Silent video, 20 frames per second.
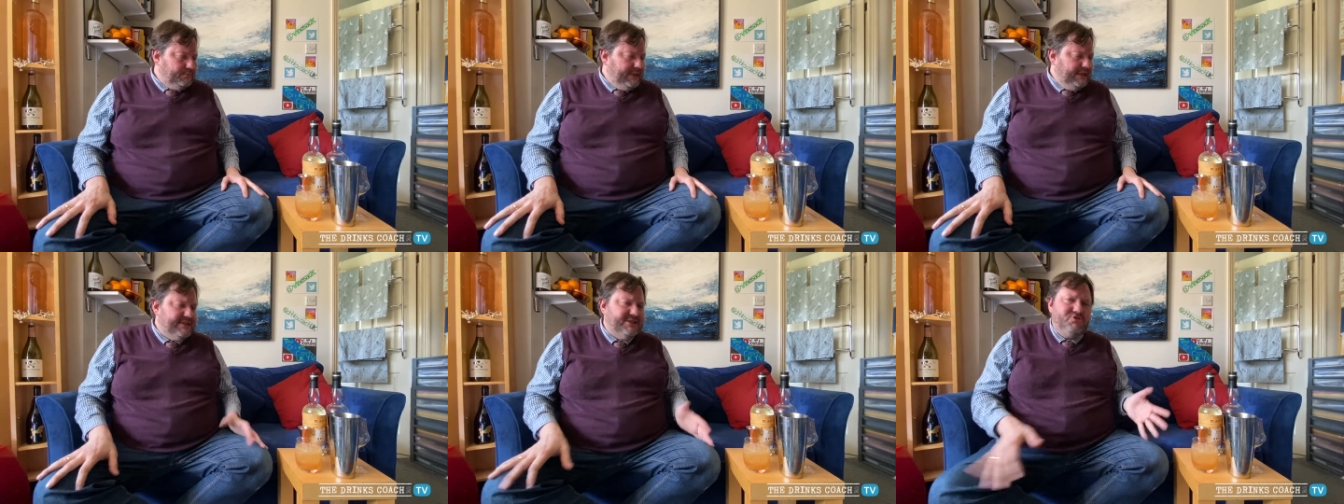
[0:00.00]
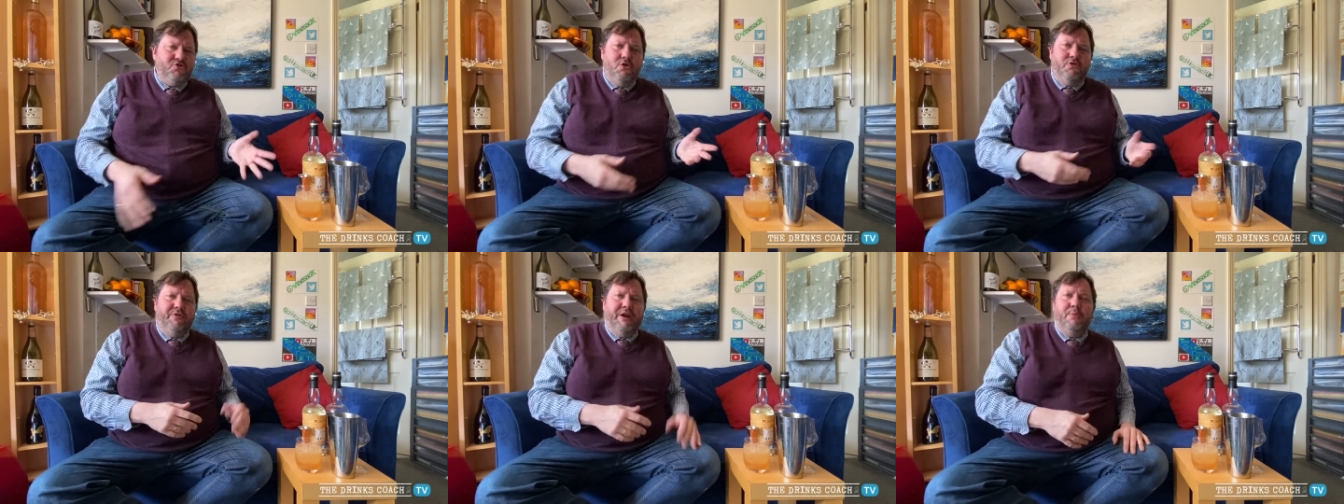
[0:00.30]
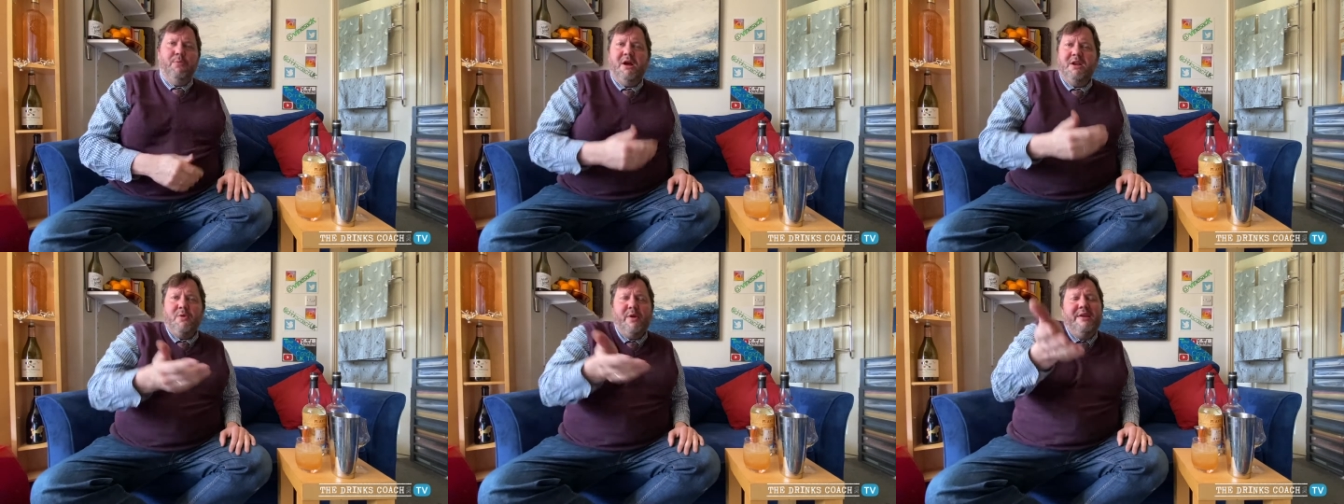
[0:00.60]
Extraordinary.
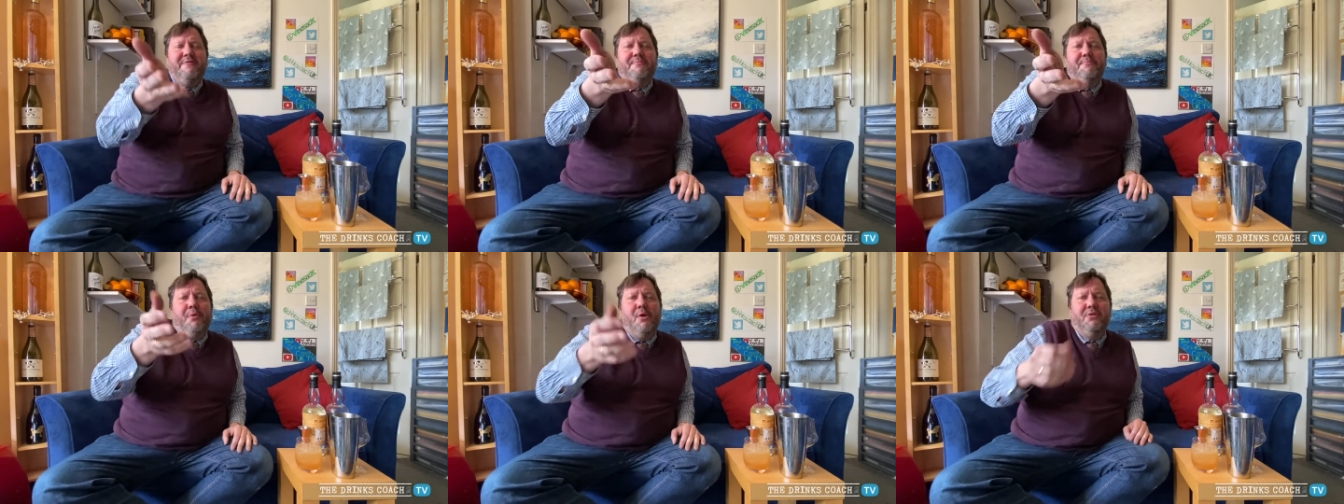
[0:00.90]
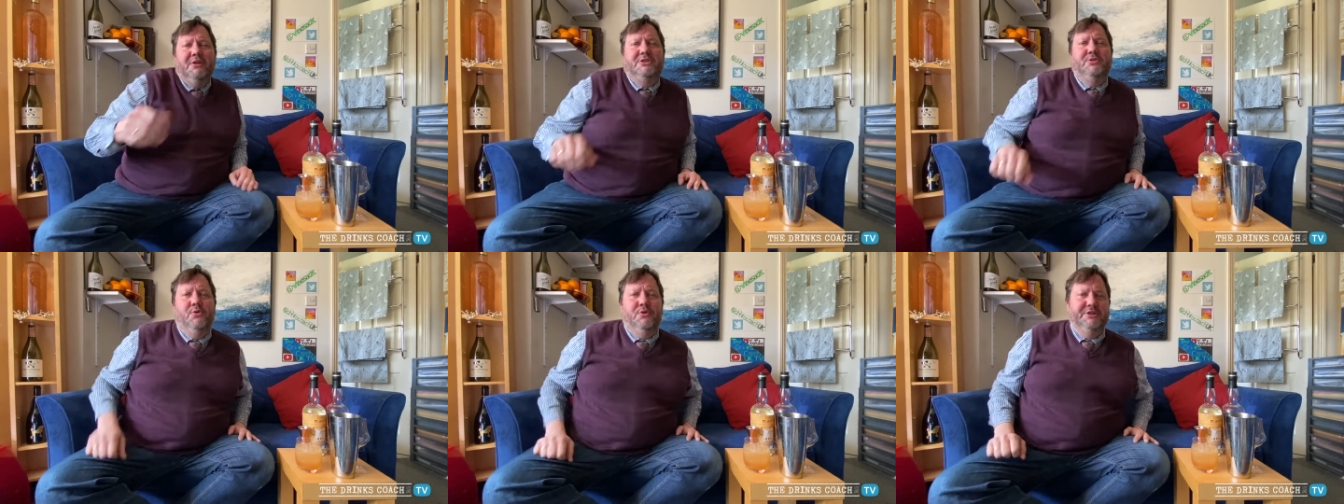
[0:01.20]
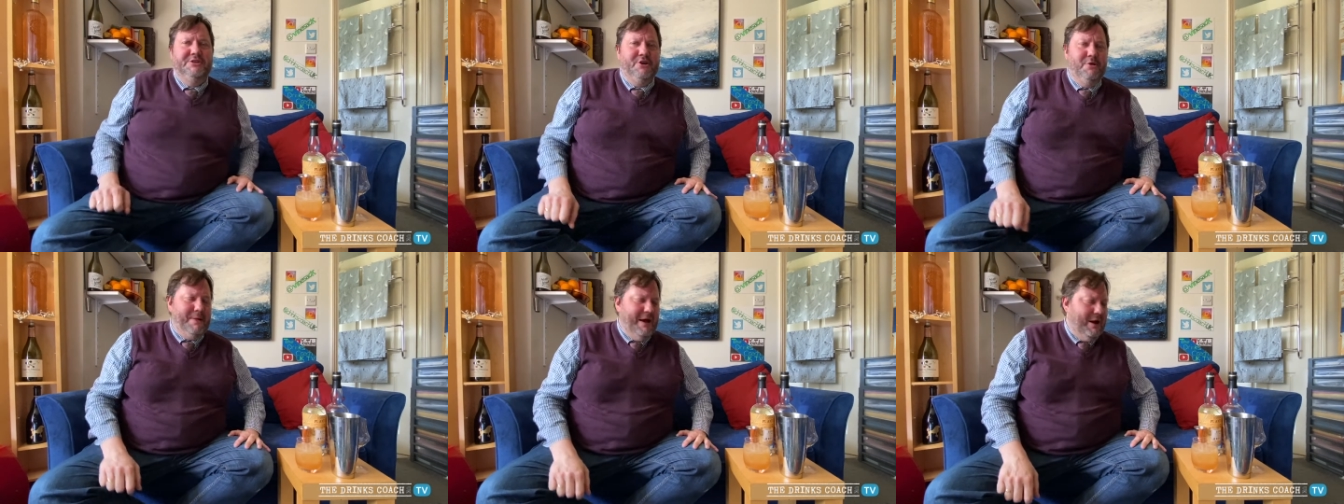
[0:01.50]
Why do I even bother
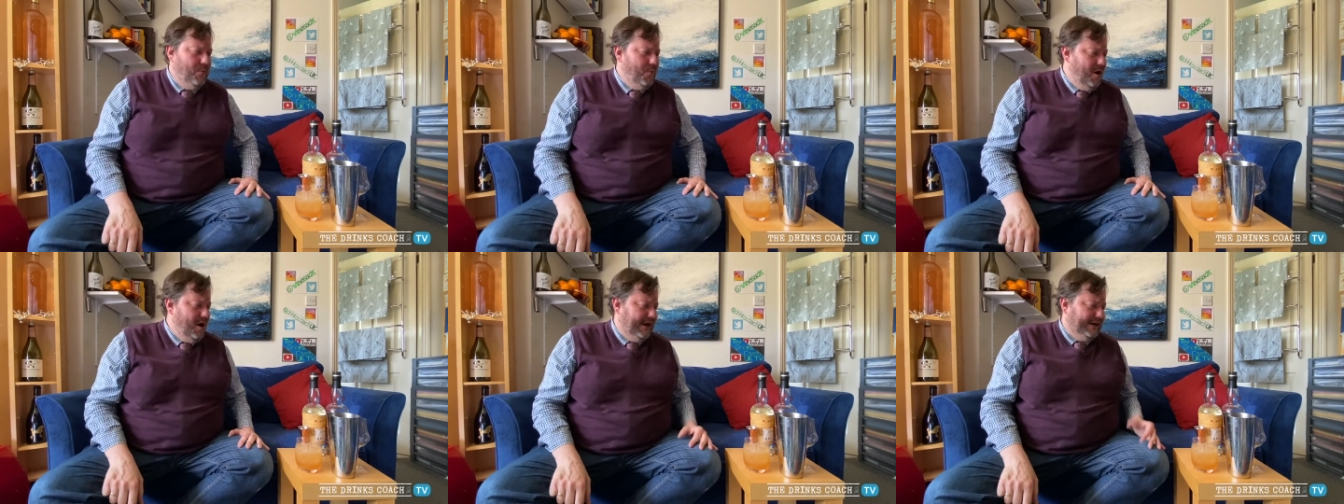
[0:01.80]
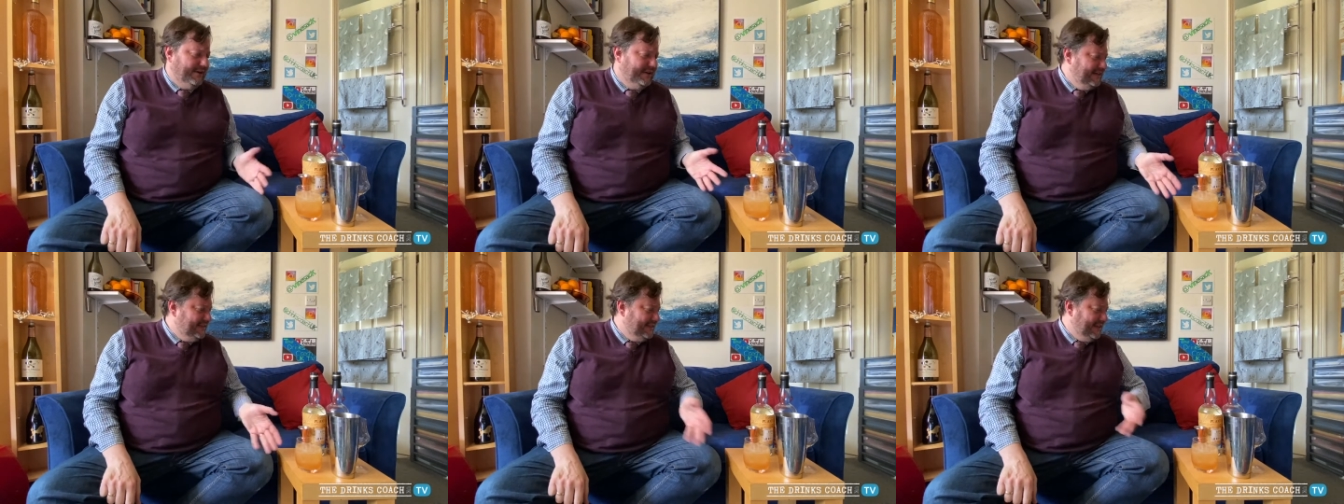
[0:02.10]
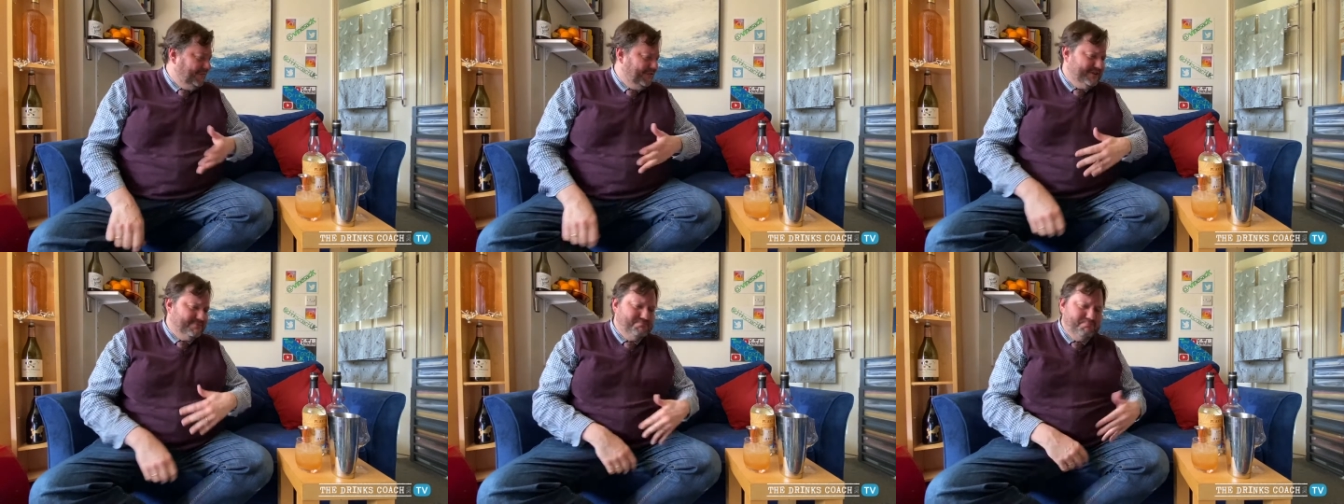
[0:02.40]
talking to you about wine? This
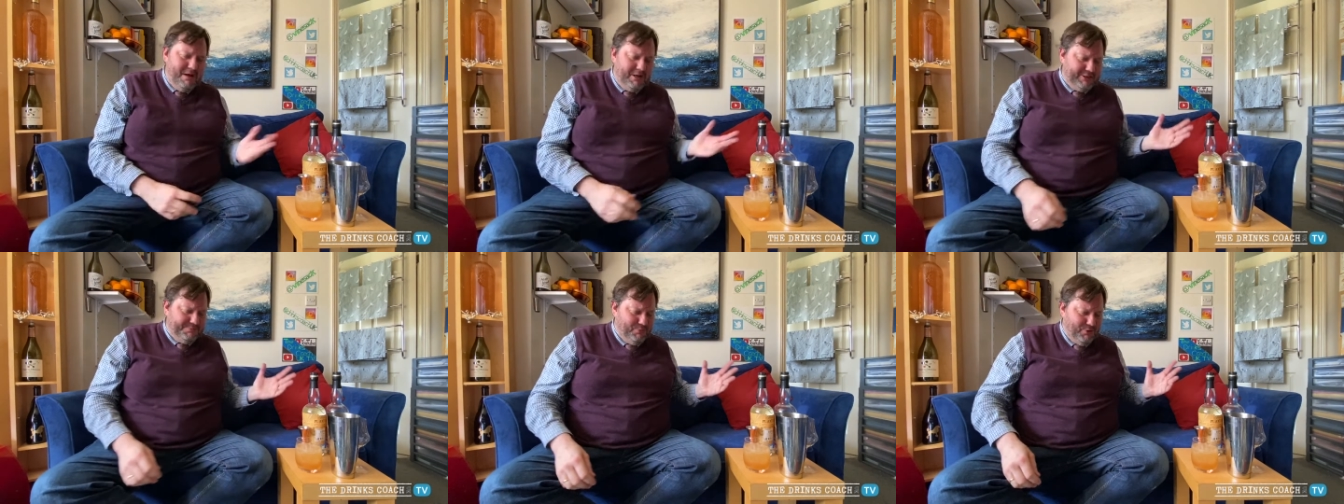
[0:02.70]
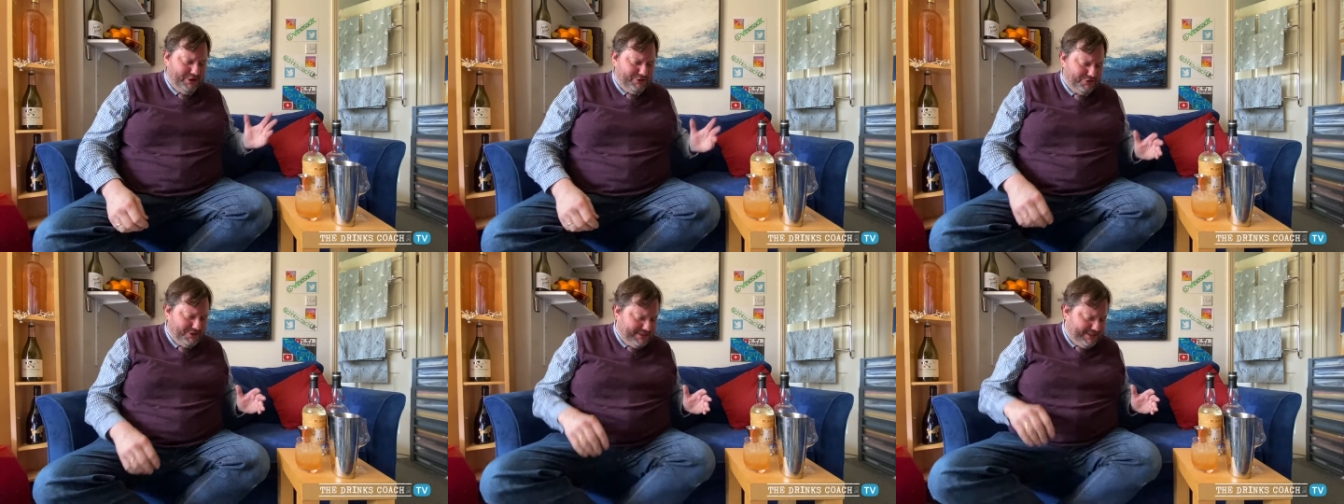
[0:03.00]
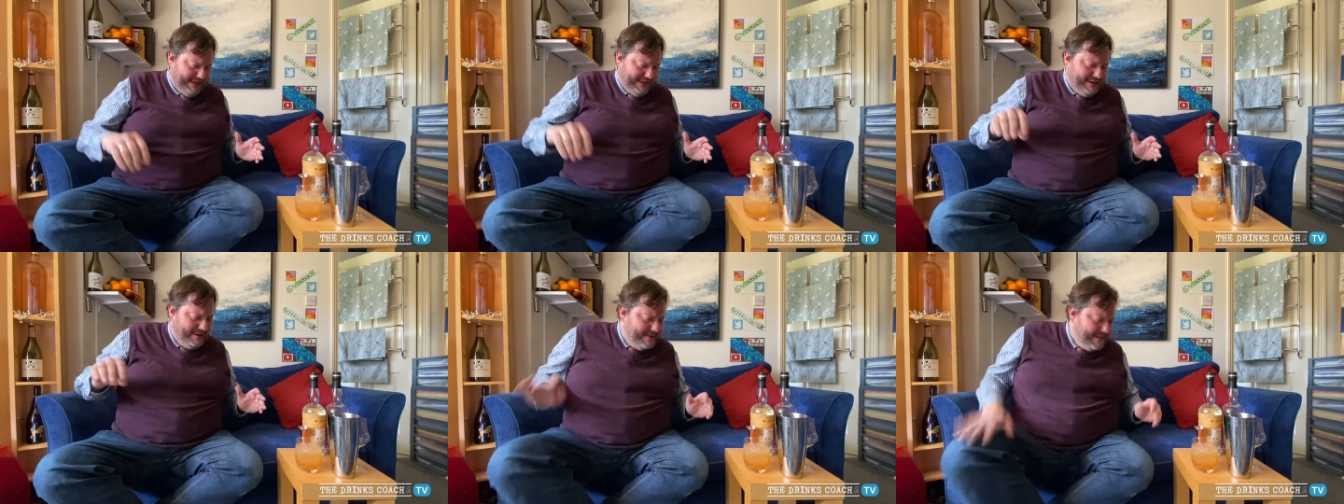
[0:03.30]
stuff is much more
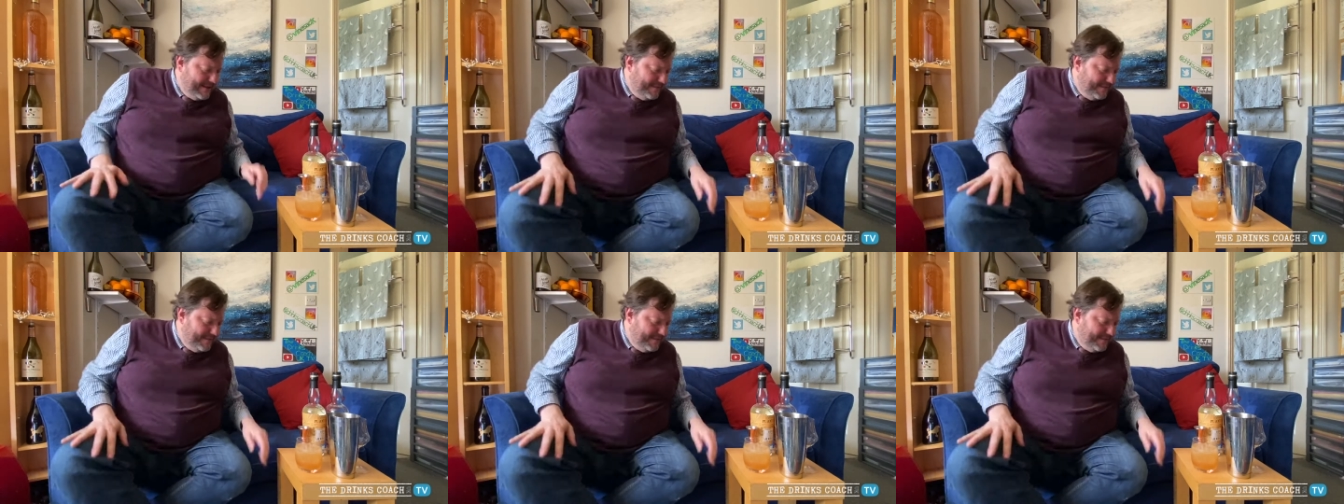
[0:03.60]
interesting.